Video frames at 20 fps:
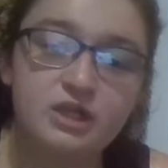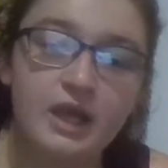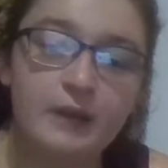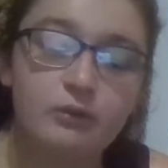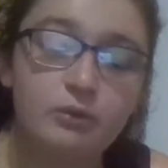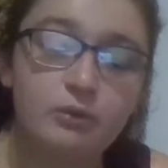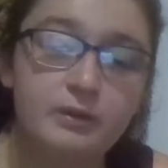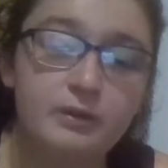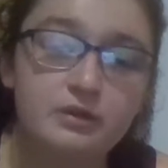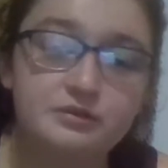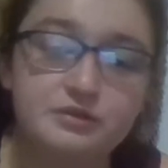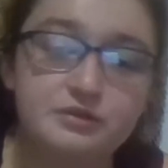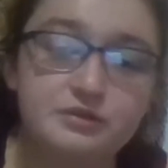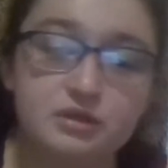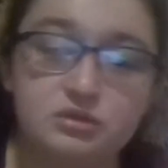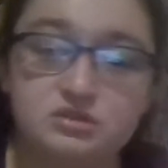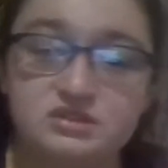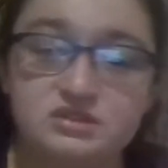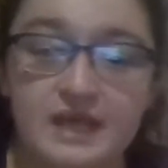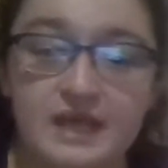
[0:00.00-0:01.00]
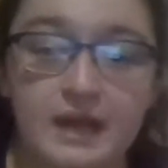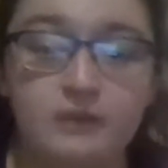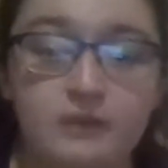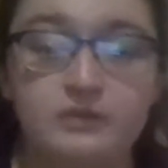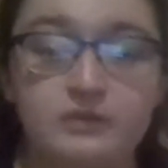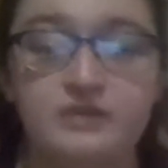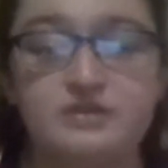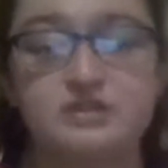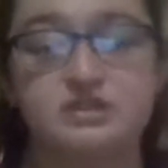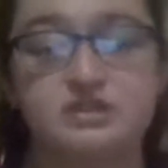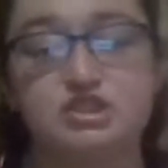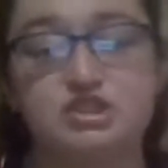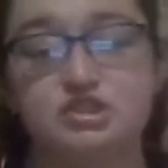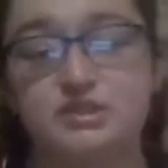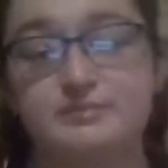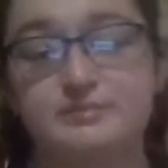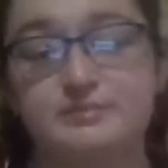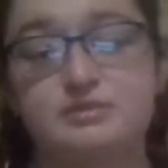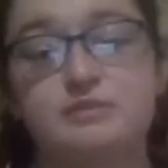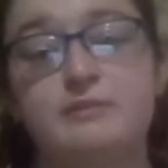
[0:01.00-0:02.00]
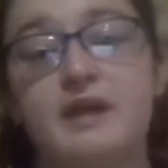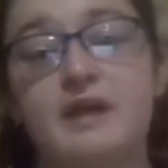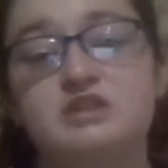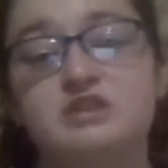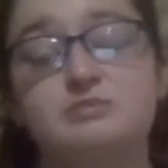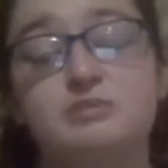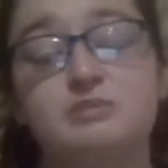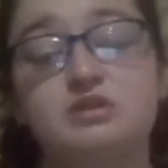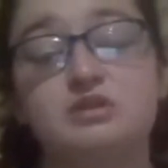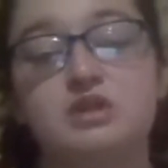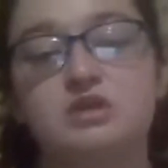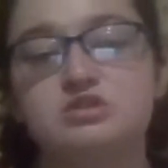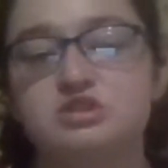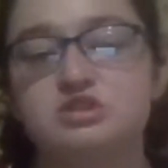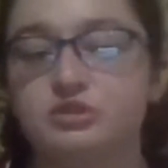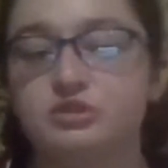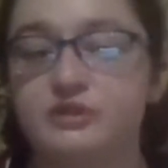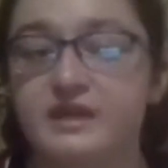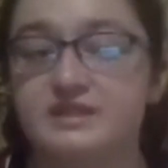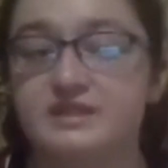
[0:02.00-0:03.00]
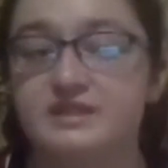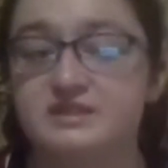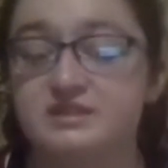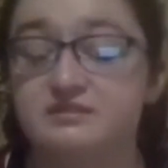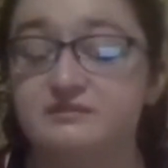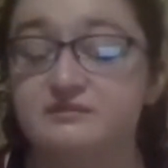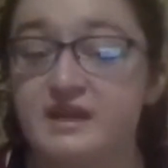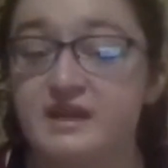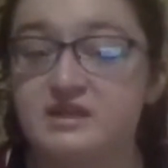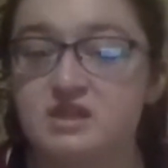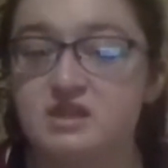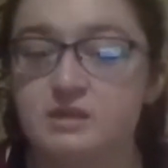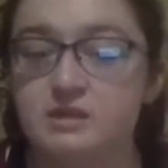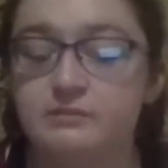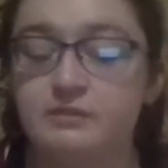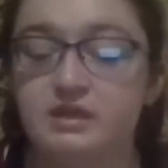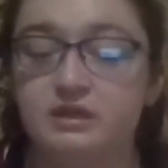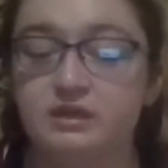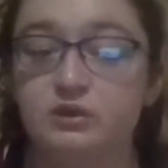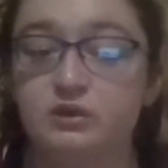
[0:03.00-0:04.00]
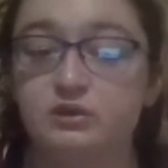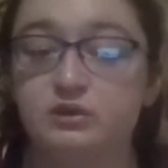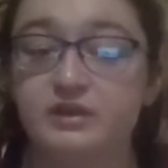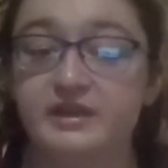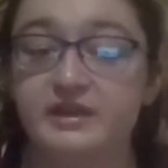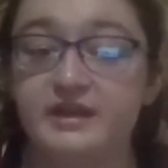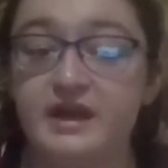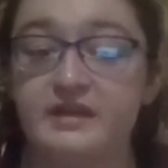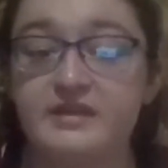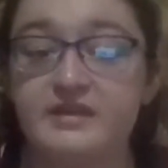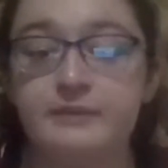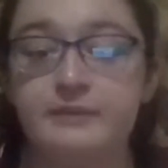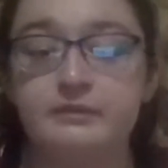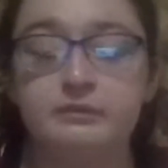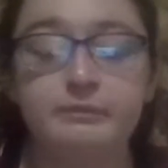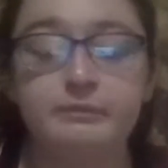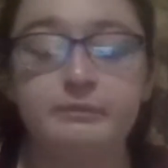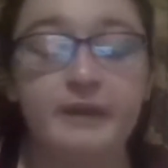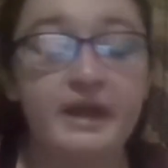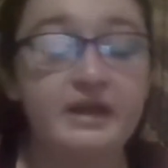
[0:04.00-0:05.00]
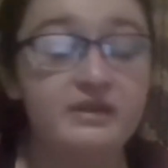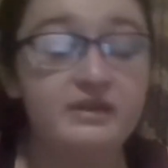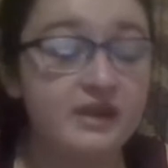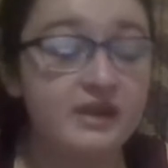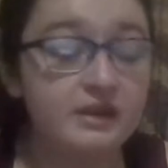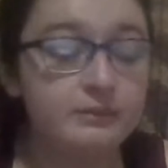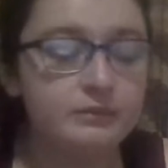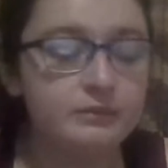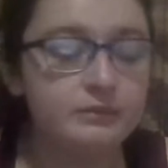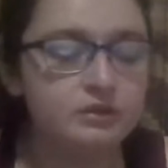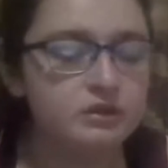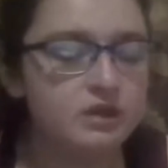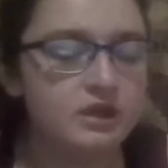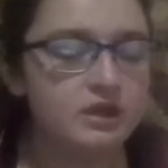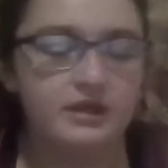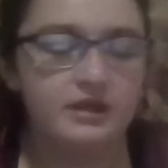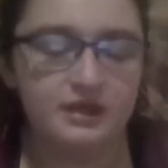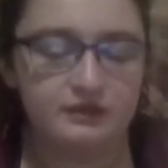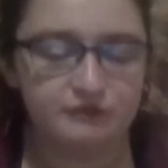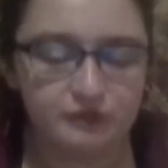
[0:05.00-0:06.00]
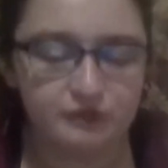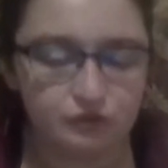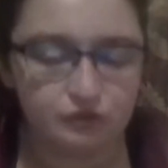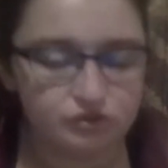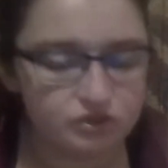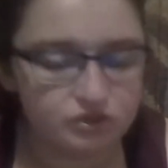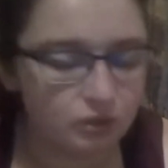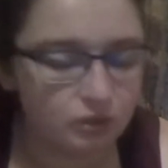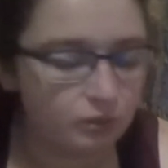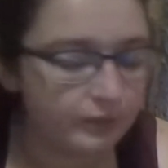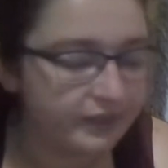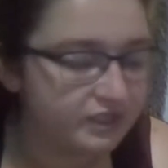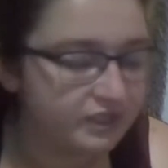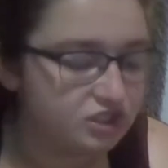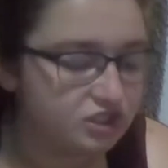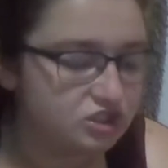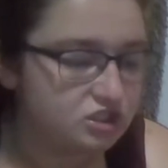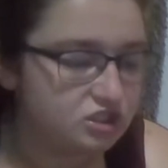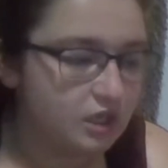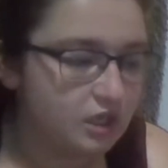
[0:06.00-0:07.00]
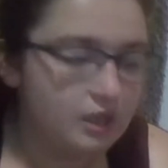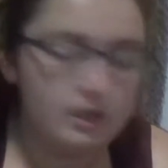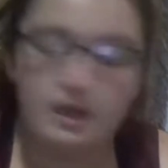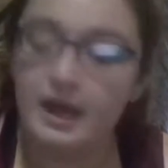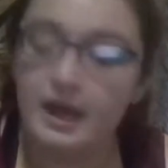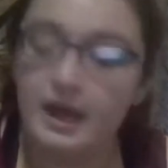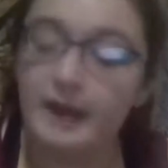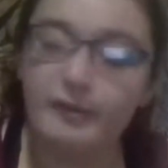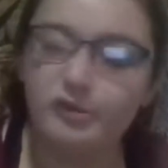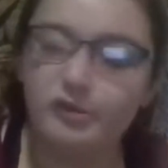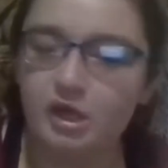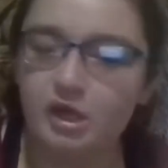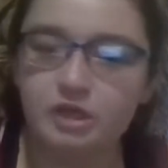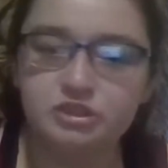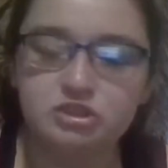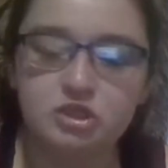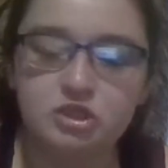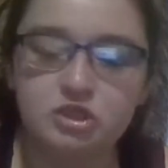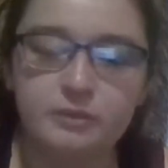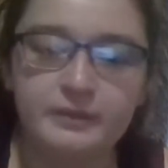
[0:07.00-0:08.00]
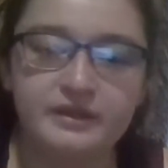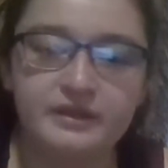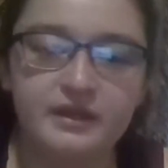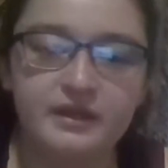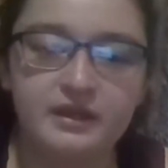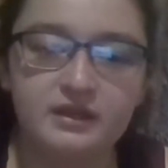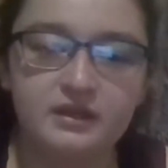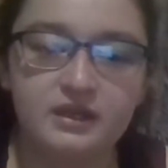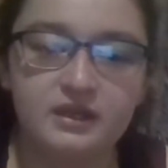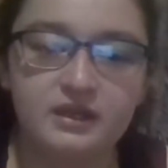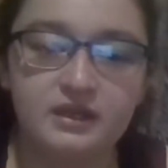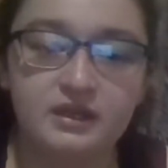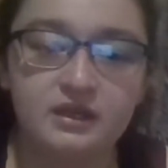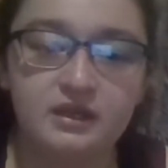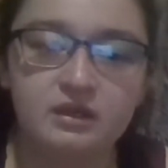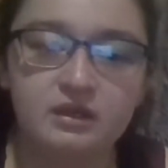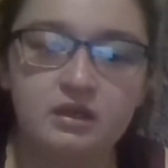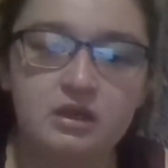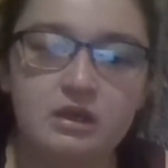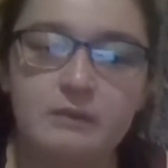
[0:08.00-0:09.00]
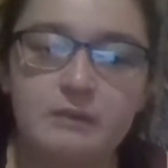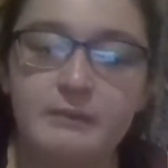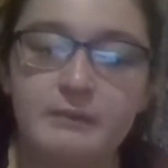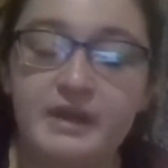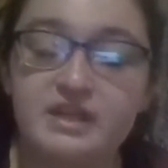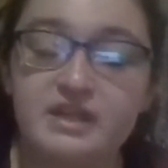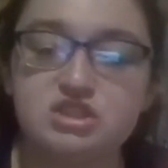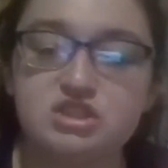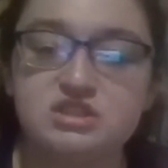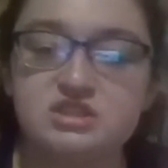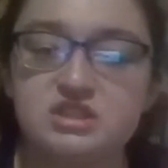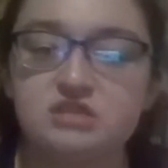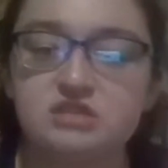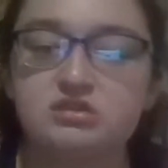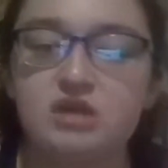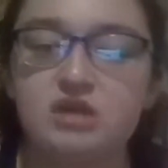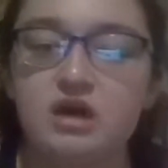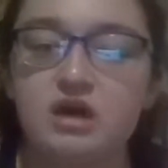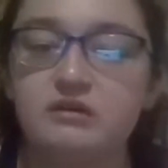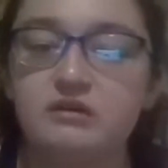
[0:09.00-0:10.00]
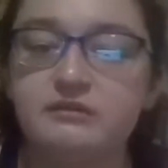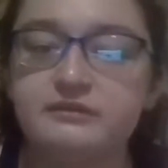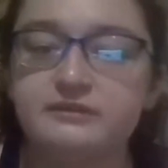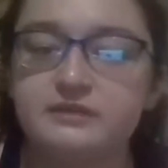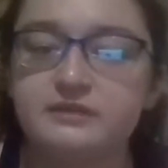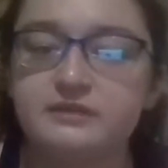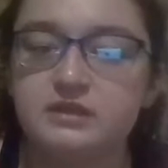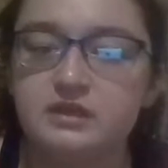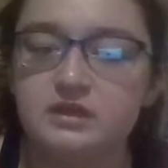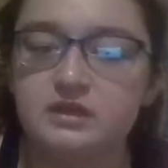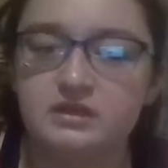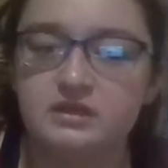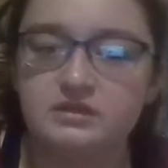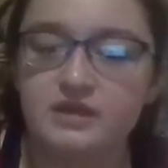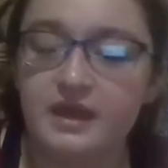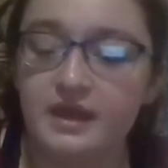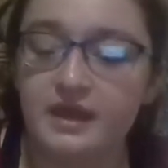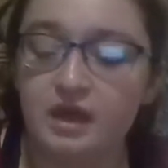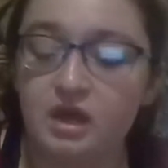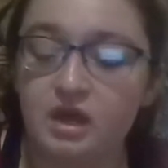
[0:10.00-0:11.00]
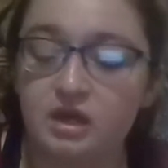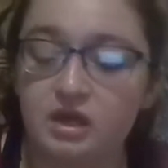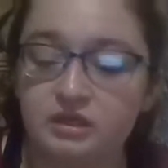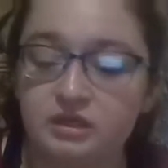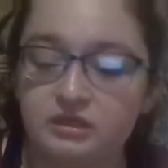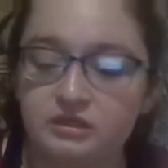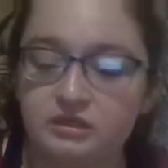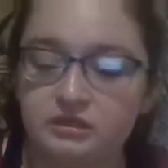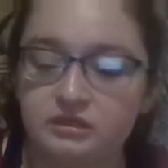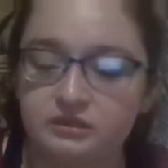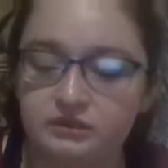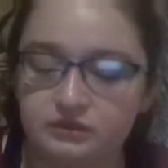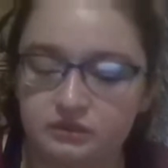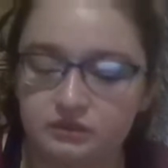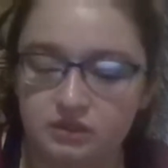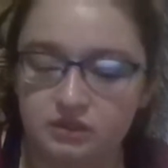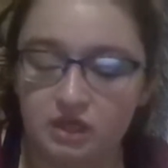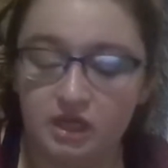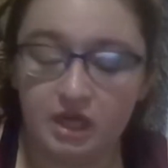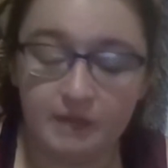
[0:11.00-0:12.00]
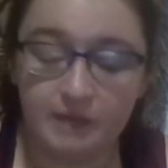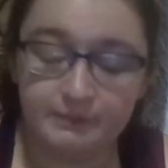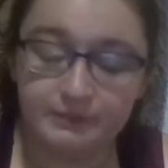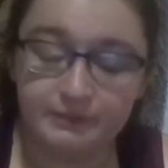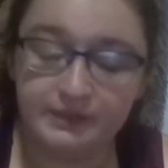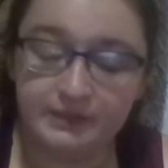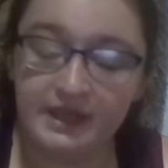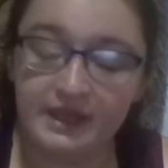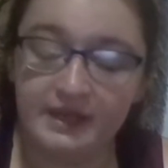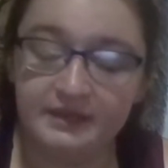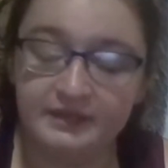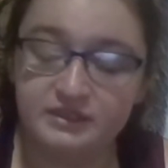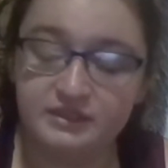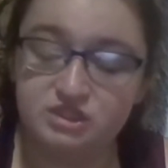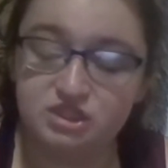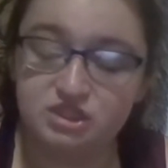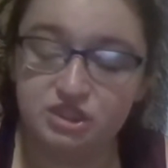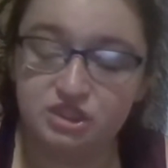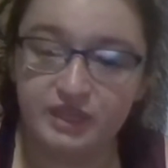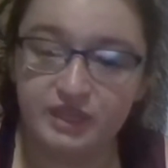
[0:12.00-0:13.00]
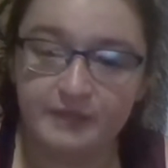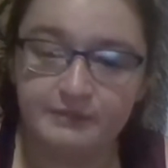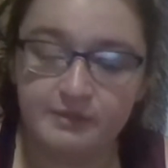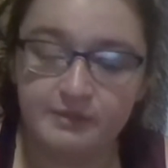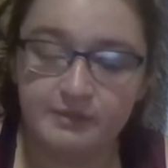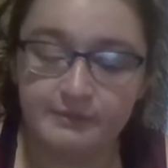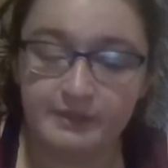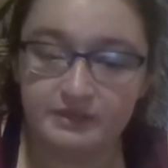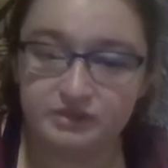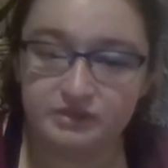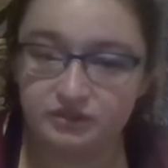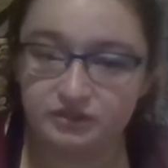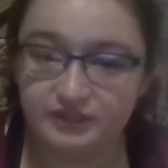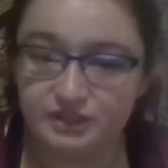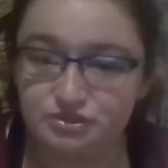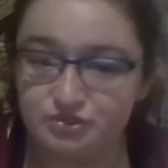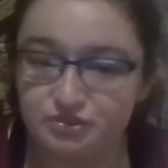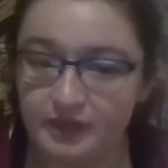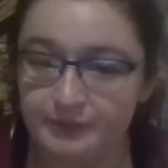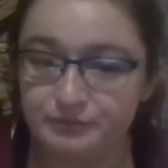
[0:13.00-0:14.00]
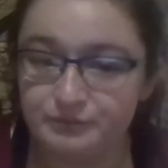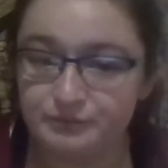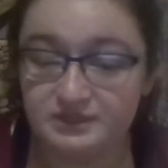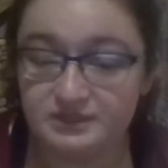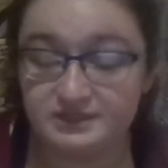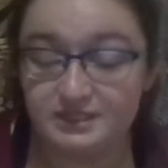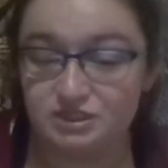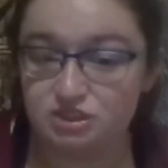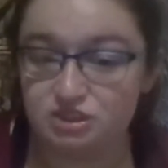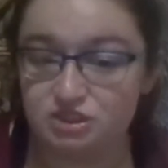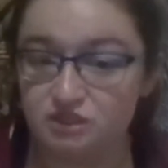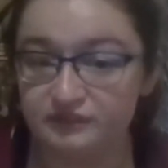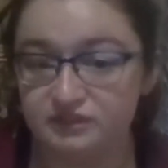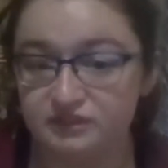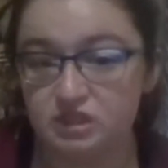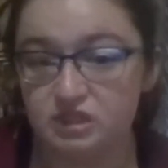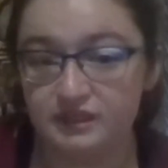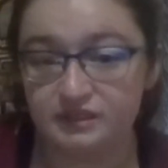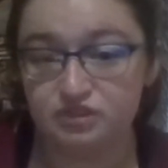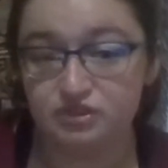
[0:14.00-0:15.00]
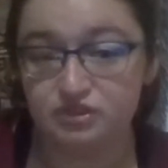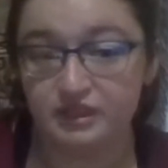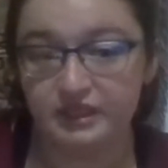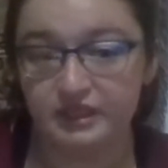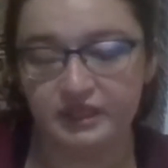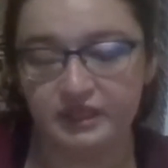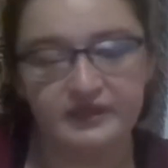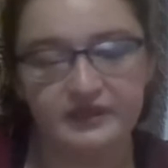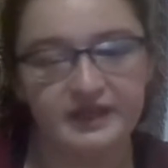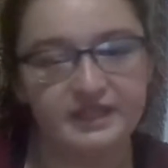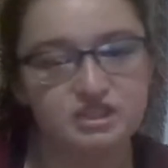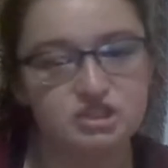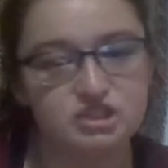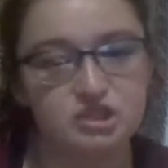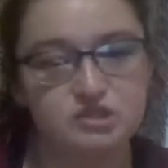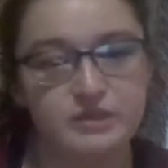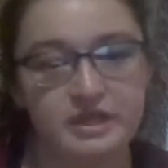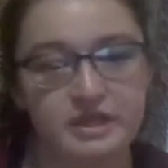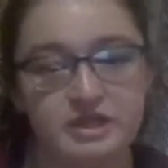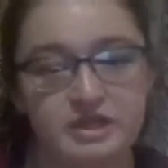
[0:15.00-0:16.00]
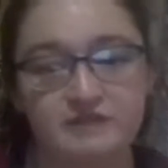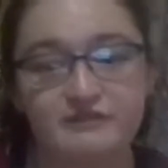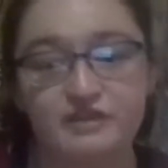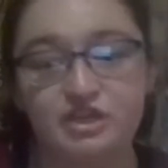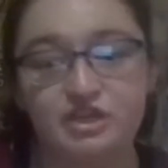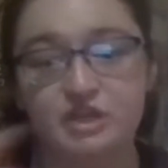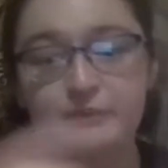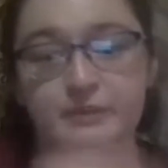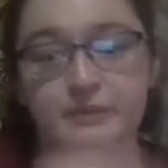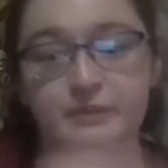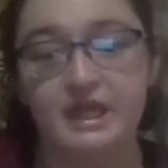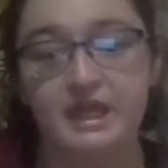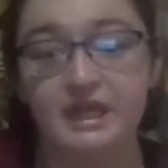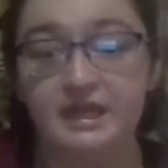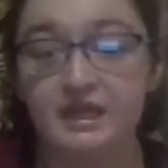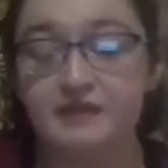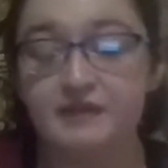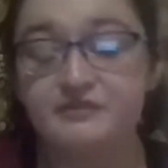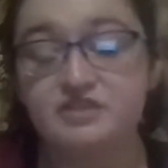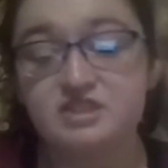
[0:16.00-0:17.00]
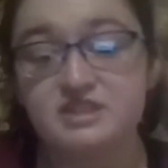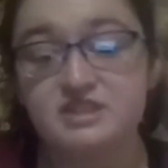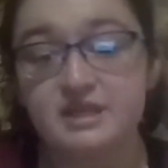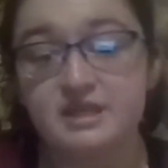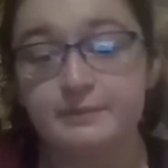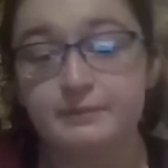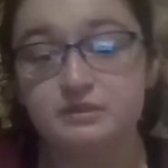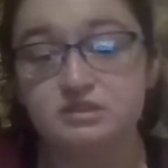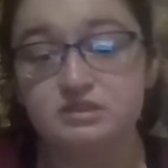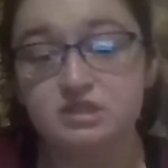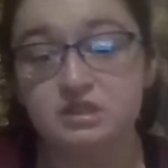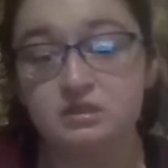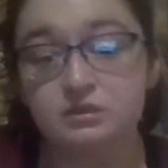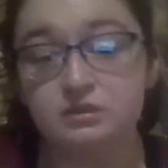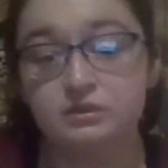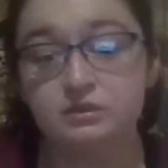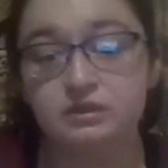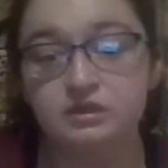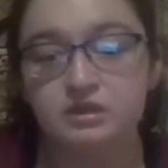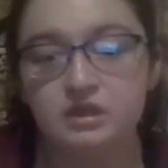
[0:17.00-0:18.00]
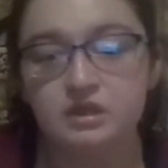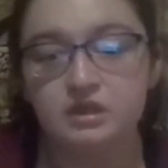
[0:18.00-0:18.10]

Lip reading: I will put those down in the description box below so you guys can find them and click on them and buy them if you so wish. I will also be linking Patience and Love. They are a company on Instagram that made the leash wrap that says Service Dog in Training that I showed you at the very beginning of this episode.